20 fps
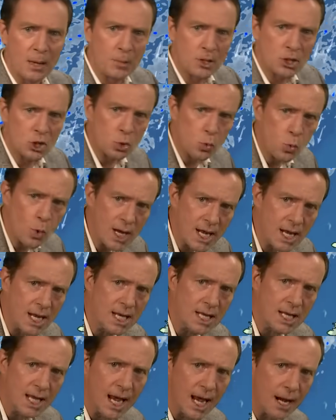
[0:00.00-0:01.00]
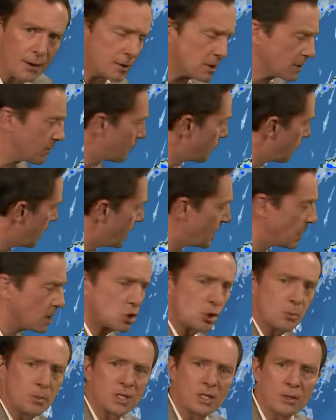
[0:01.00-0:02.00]
Between the areas of rain, there
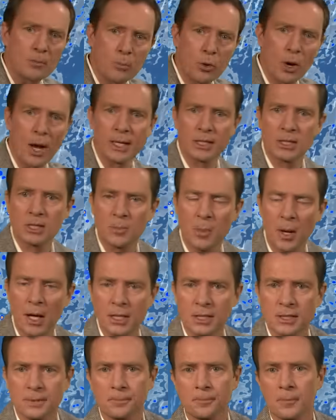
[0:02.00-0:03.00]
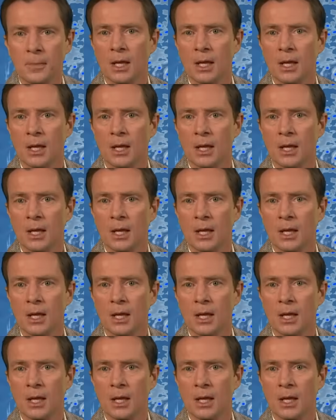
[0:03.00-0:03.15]
should be some brighter spells,